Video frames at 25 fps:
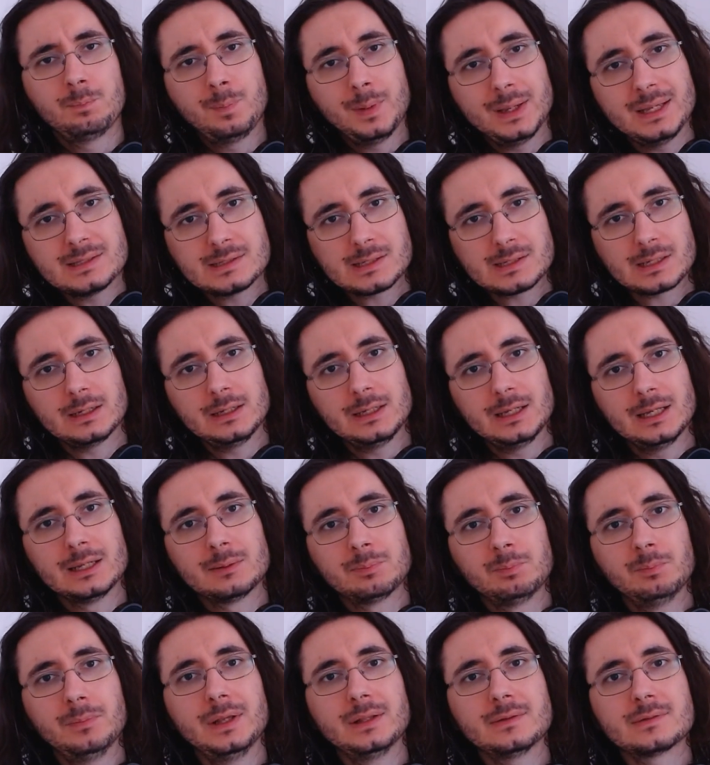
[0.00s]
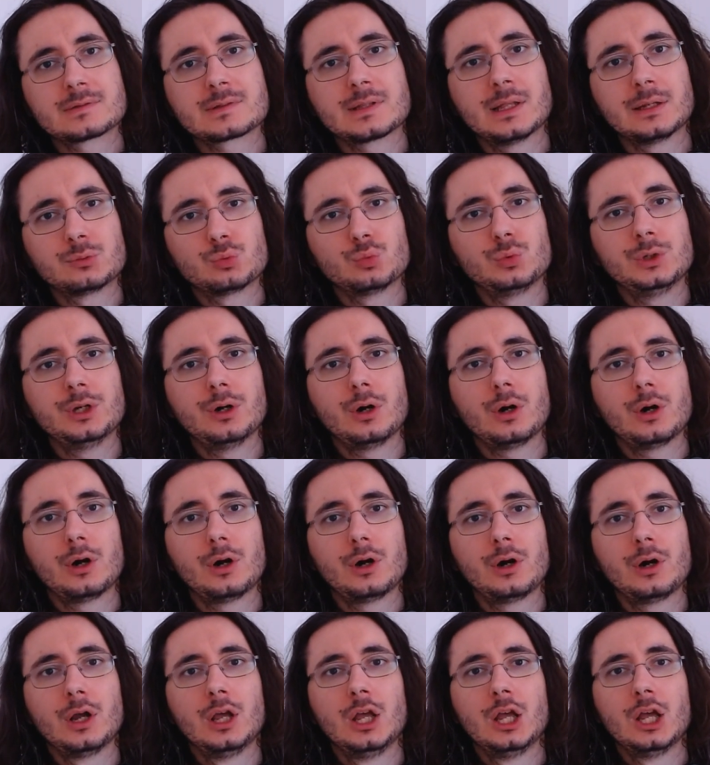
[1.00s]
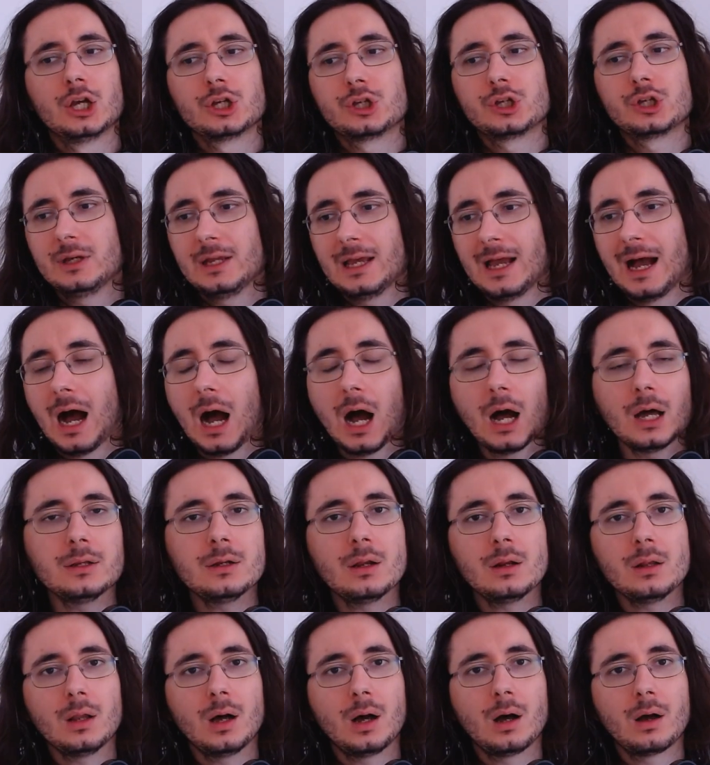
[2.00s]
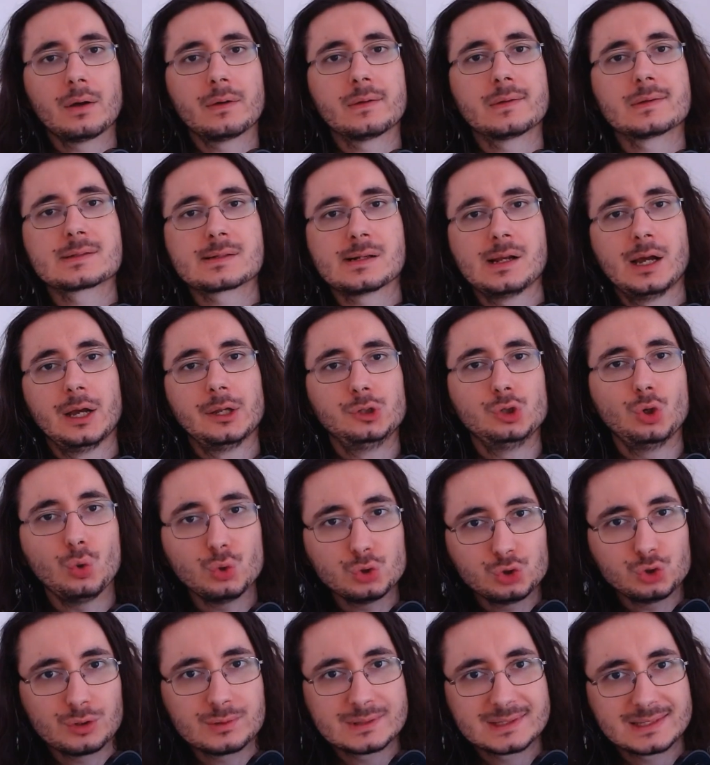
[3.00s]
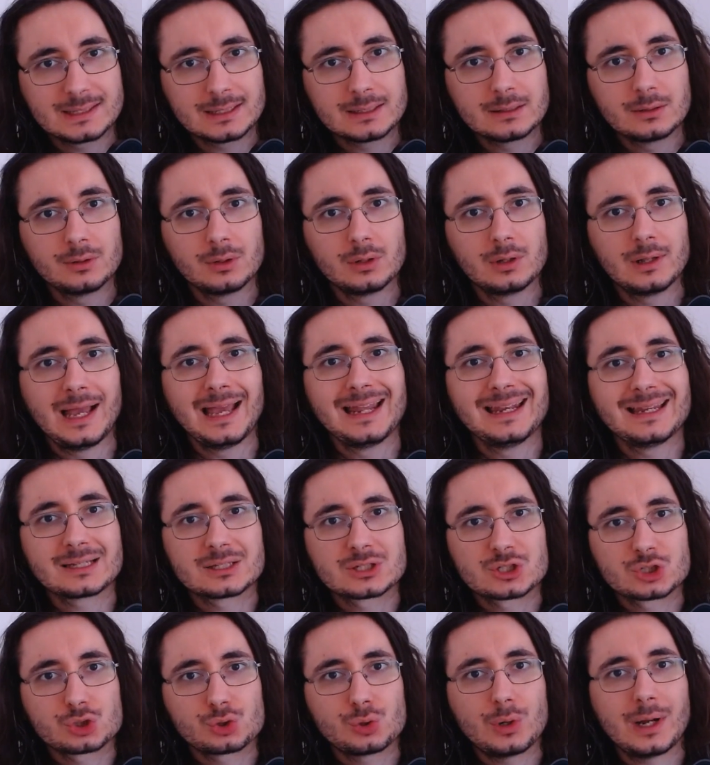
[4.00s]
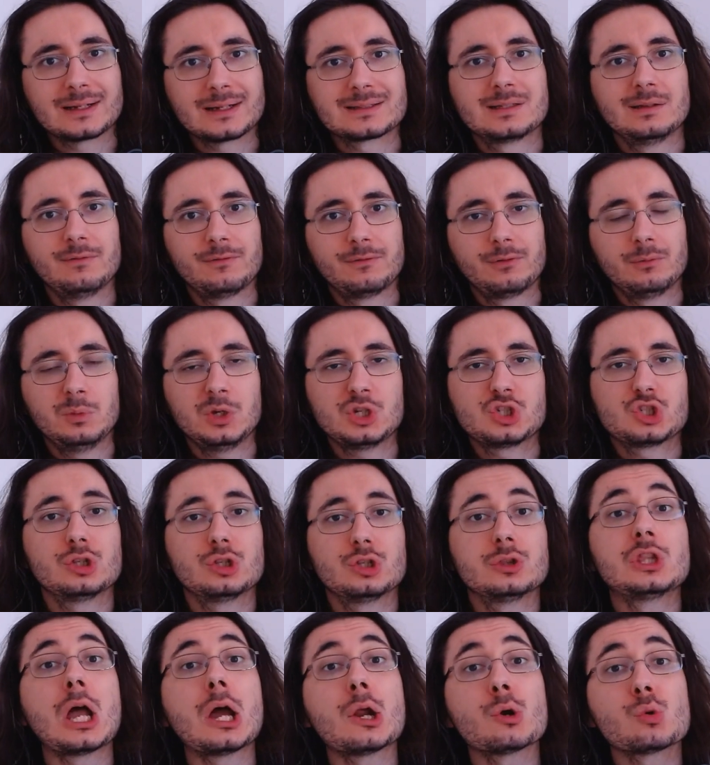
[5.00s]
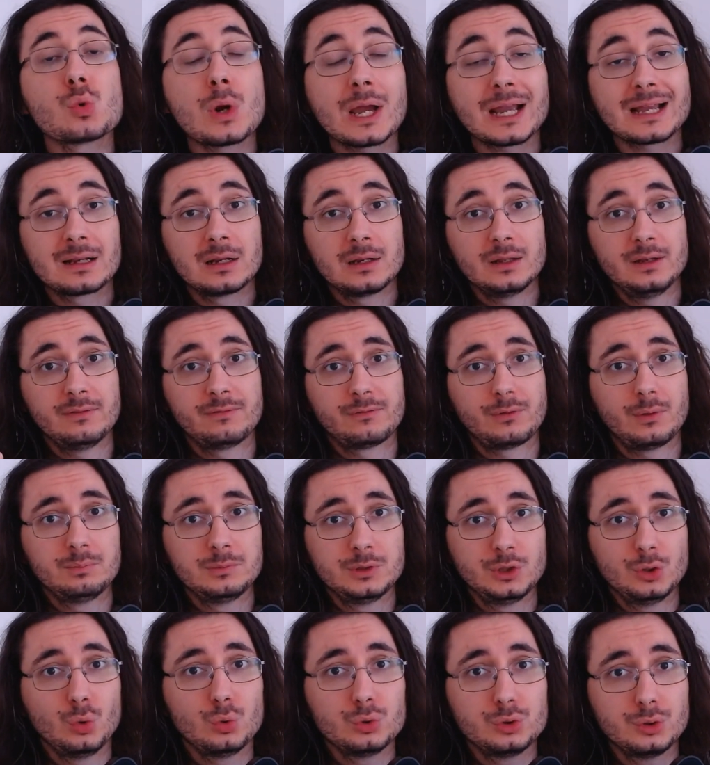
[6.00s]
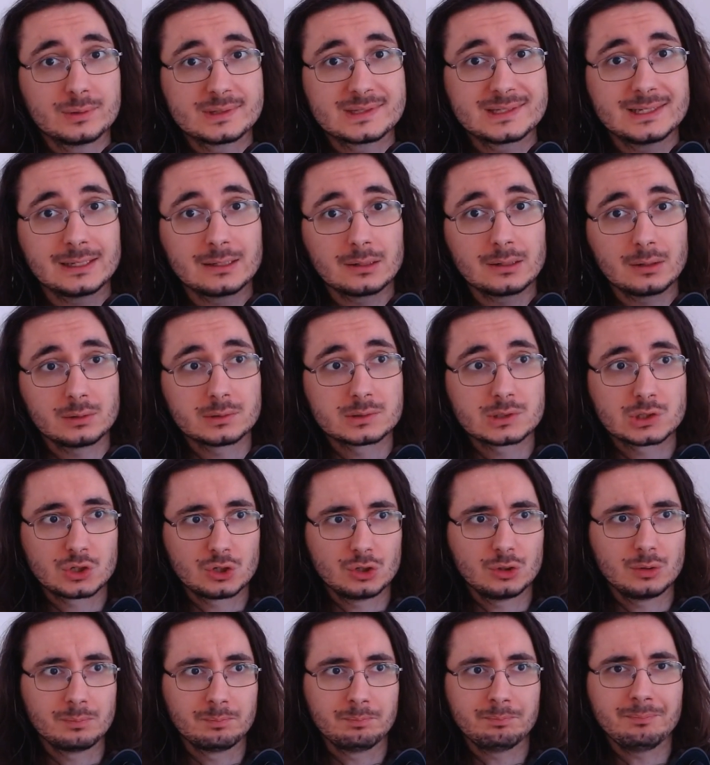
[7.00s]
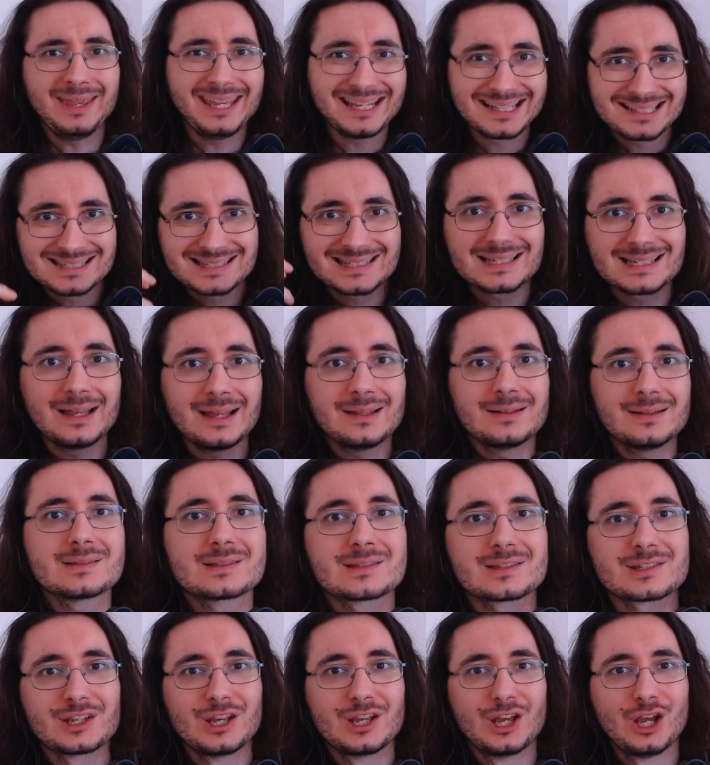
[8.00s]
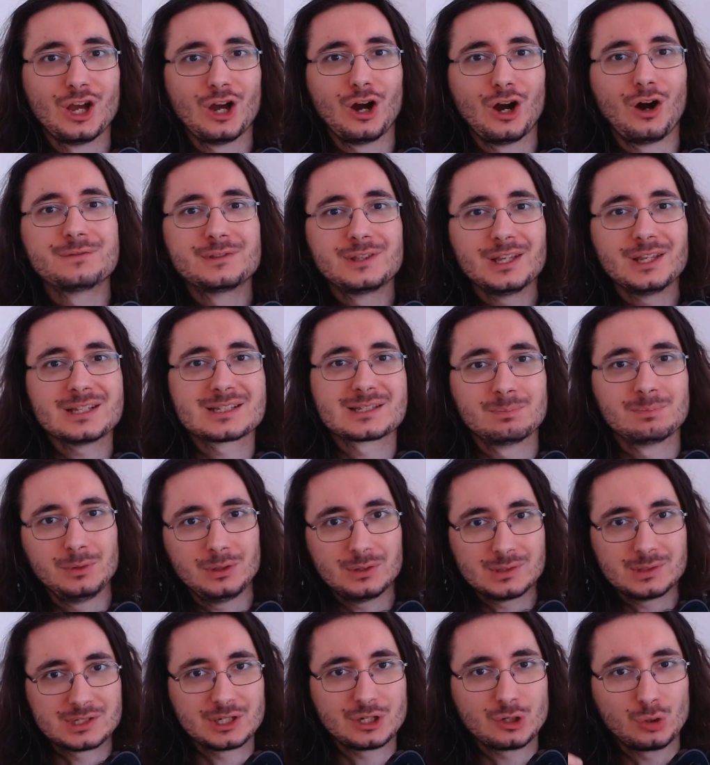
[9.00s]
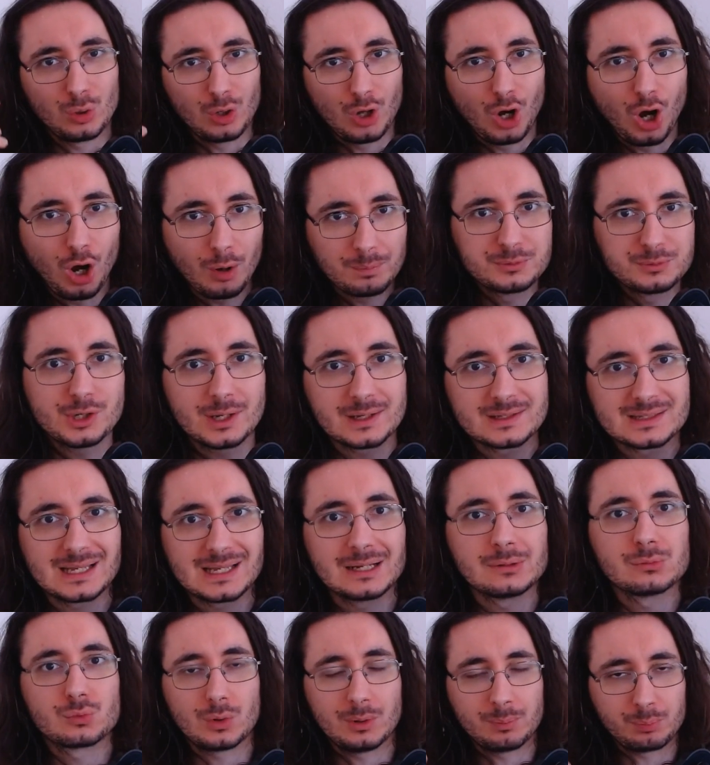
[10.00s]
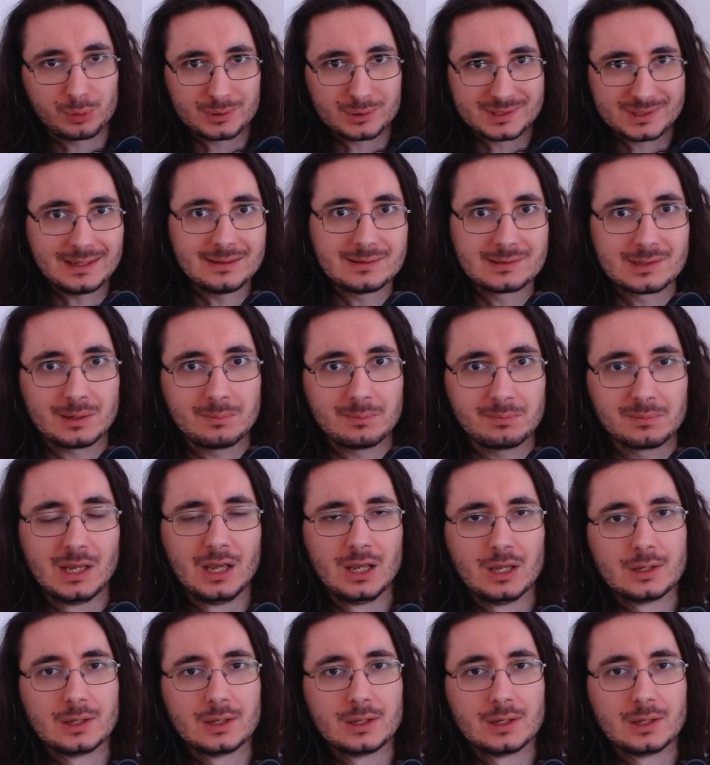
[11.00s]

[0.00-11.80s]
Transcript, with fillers: Basically, it means that we are going to analyze an audio signal and extract information directly from the audio signal to make sense of these musical objects and represent them.